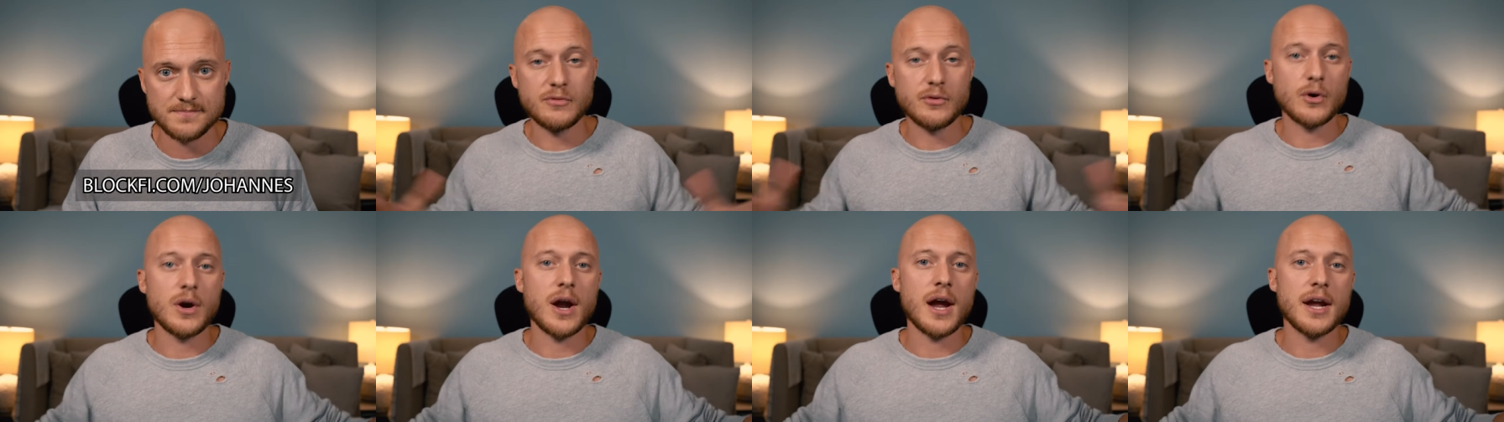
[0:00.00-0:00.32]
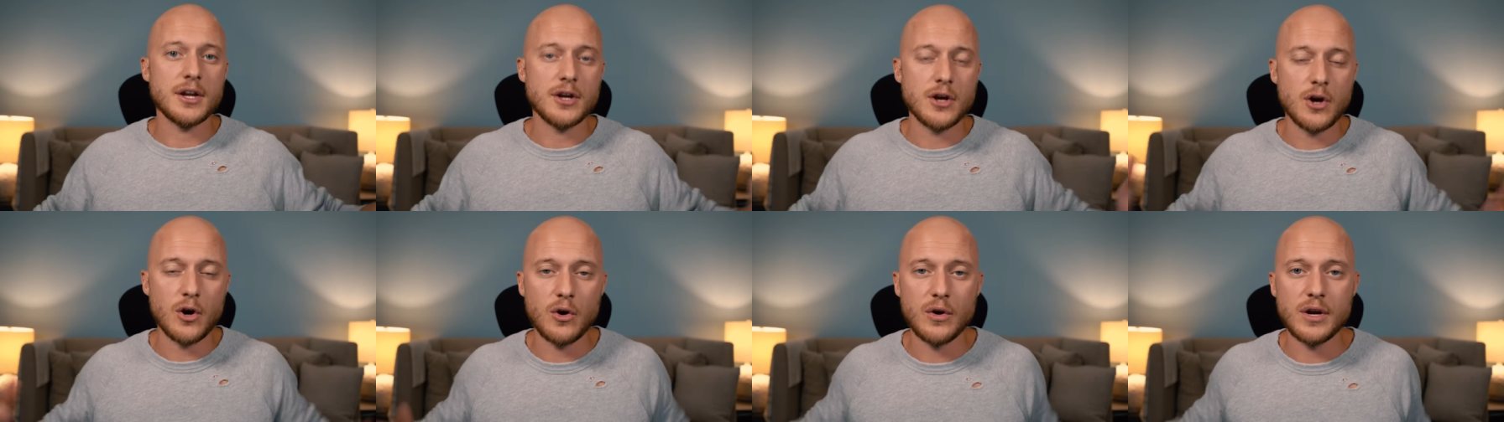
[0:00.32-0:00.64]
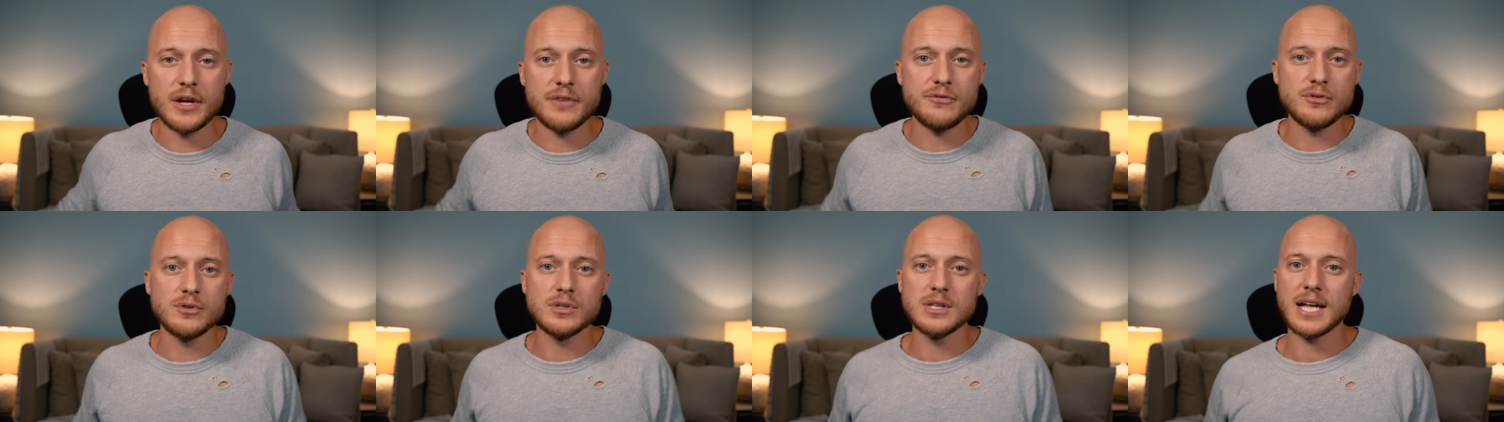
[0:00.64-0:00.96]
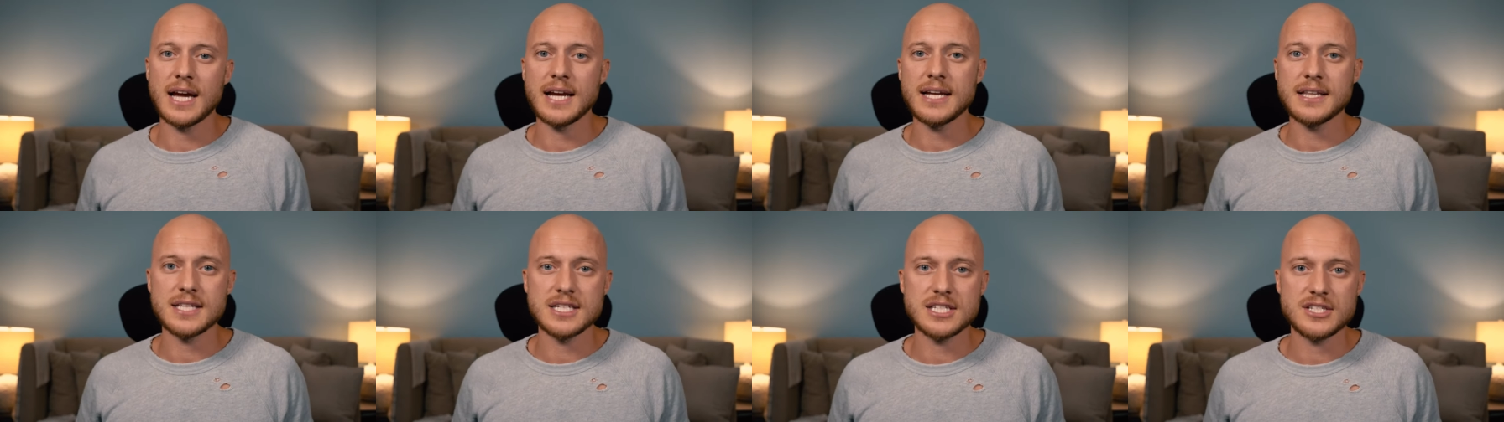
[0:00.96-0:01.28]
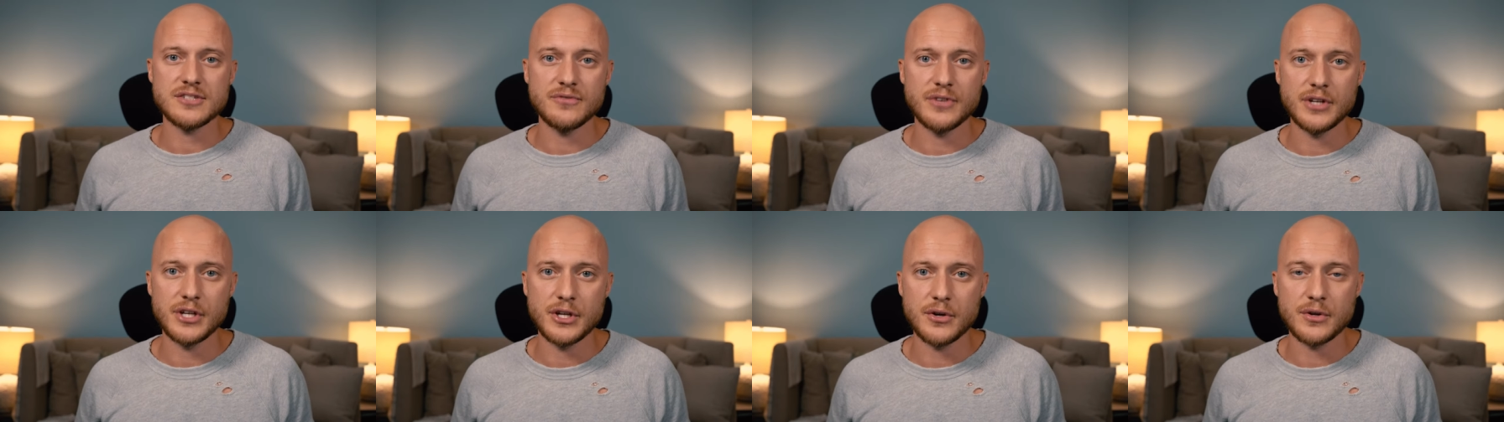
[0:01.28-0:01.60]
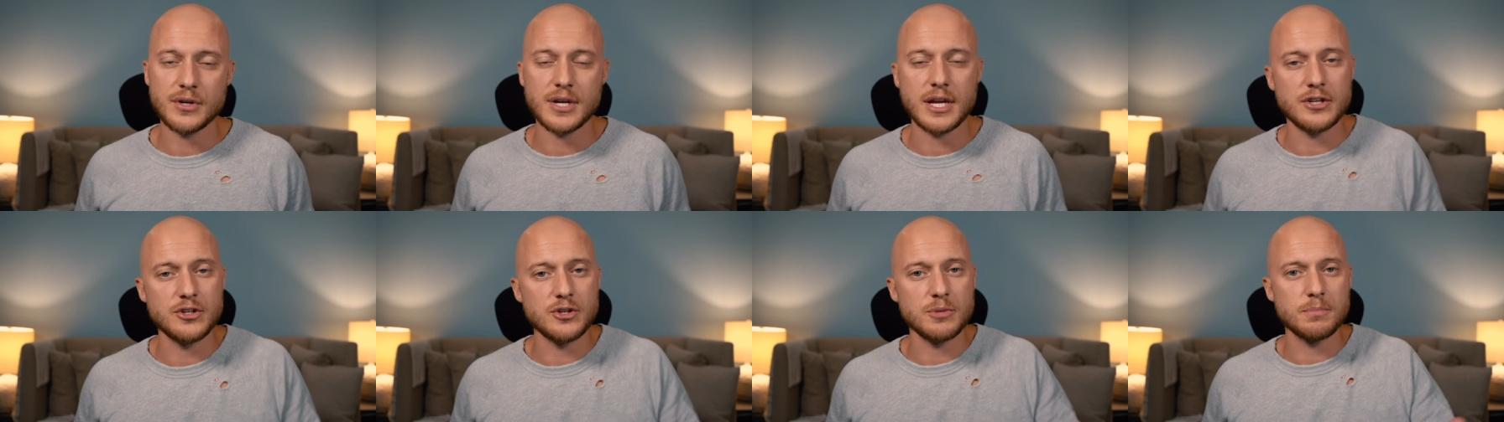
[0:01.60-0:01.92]
Before I go, if you like this video,
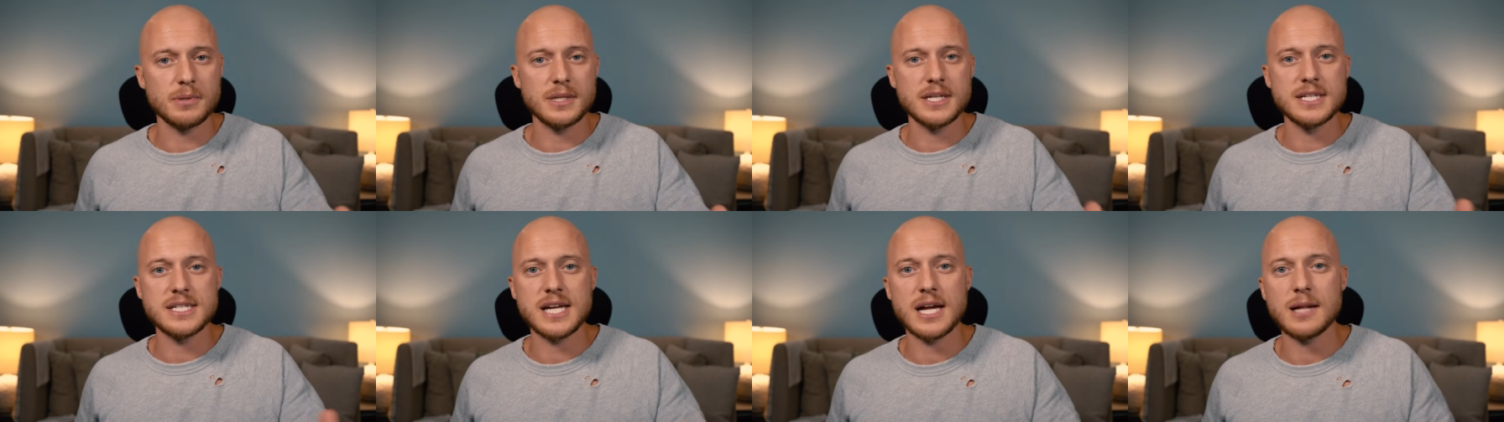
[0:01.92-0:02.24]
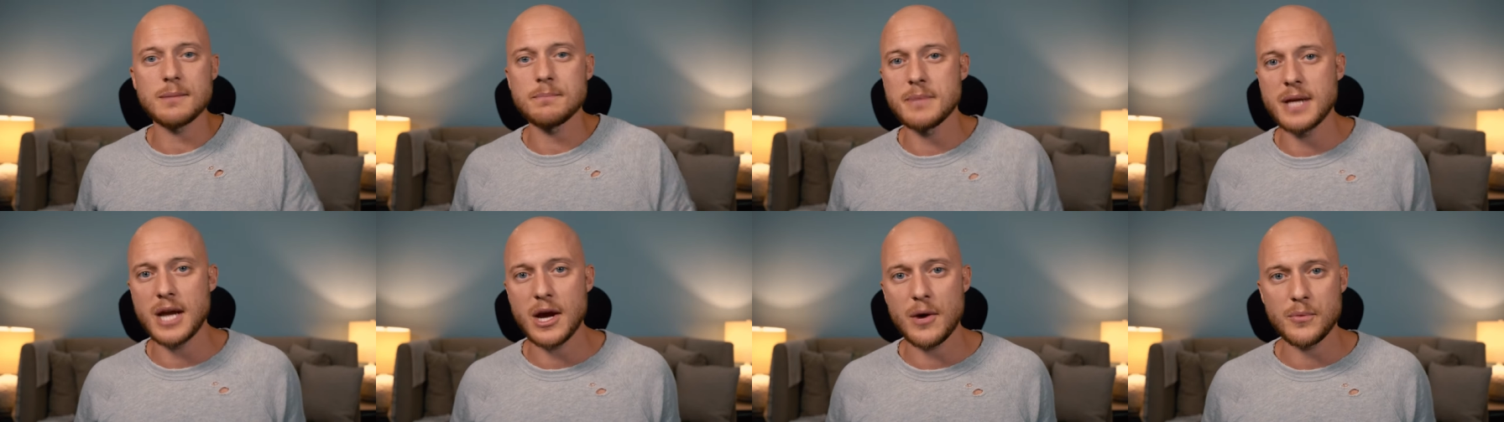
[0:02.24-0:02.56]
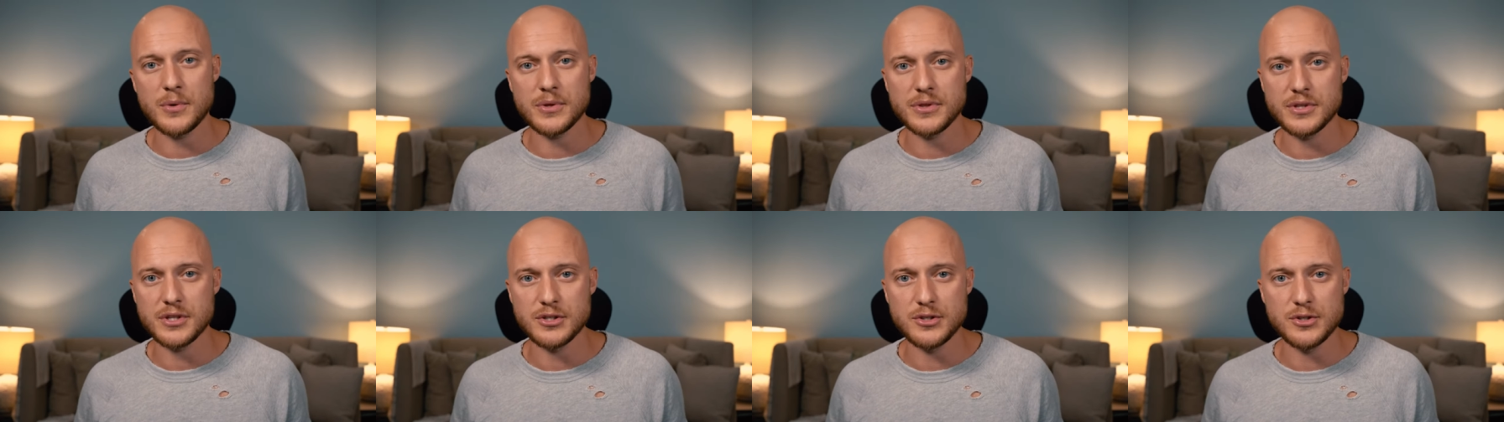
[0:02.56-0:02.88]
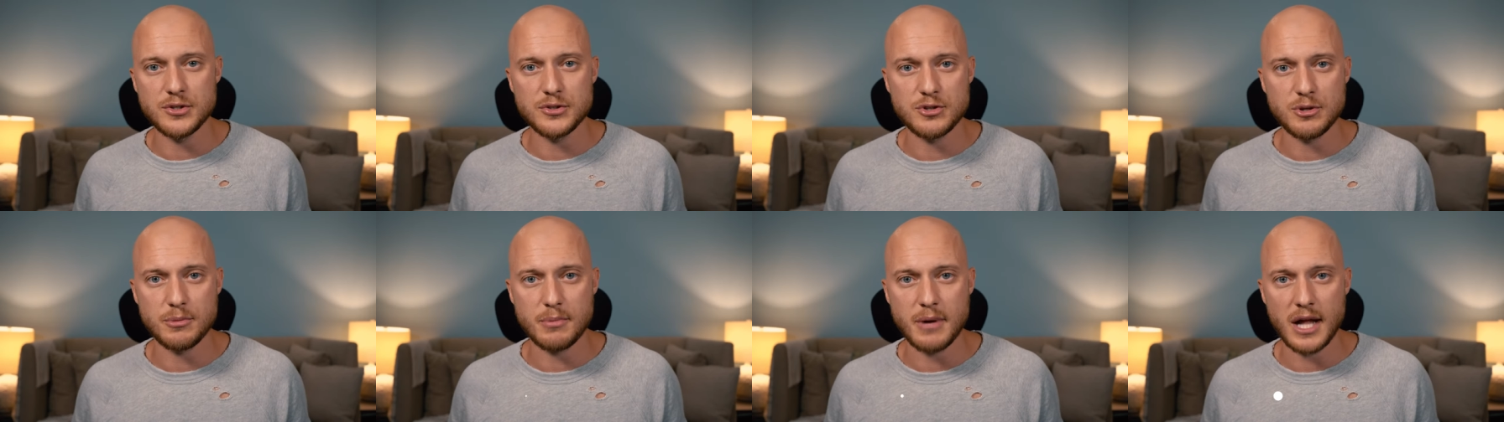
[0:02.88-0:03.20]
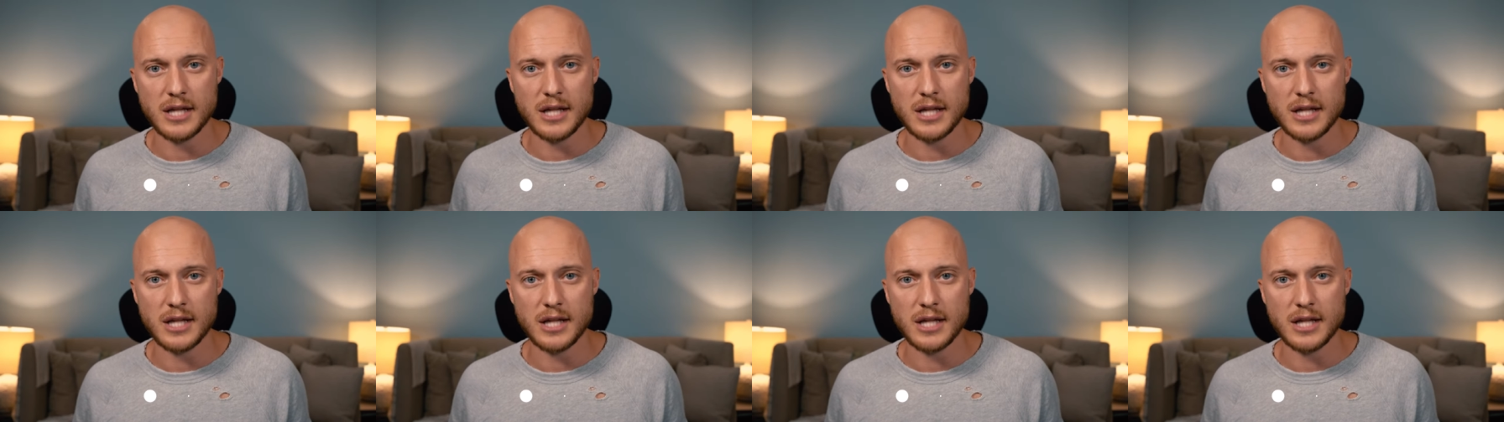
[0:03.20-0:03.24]
can you please help me out with the YouTube